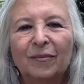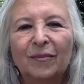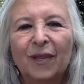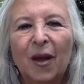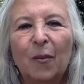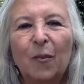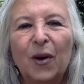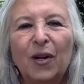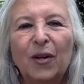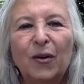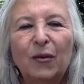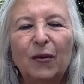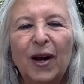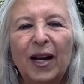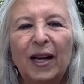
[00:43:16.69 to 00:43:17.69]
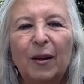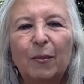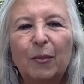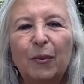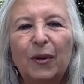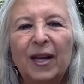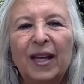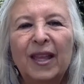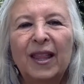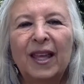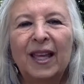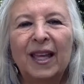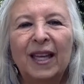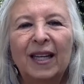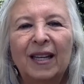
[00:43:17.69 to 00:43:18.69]
And when you're ready, breathe
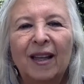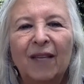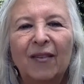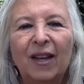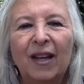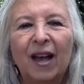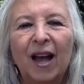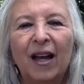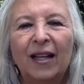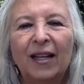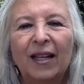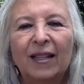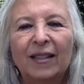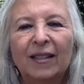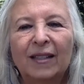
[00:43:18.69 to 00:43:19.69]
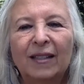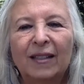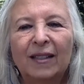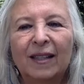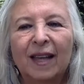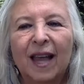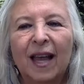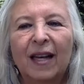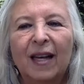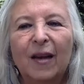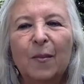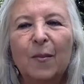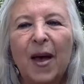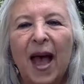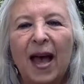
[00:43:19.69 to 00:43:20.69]
in loving kindness and
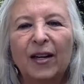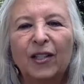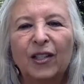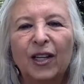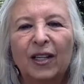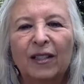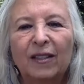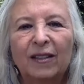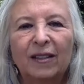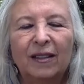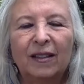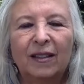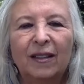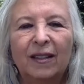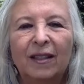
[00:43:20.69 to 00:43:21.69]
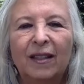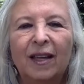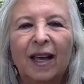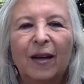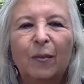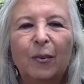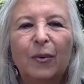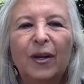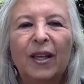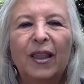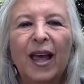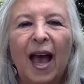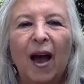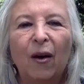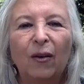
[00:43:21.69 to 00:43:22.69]
compassion, and breathe
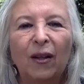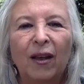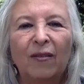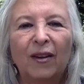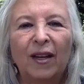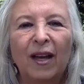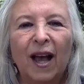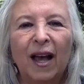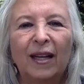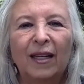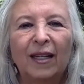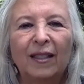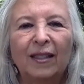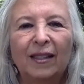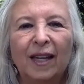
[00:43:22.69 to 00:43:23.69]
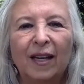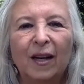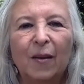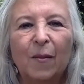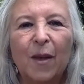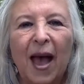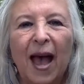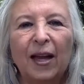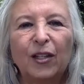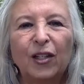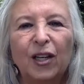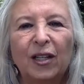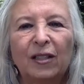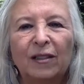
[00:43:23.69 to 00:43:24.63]
out loving kindness and compassion.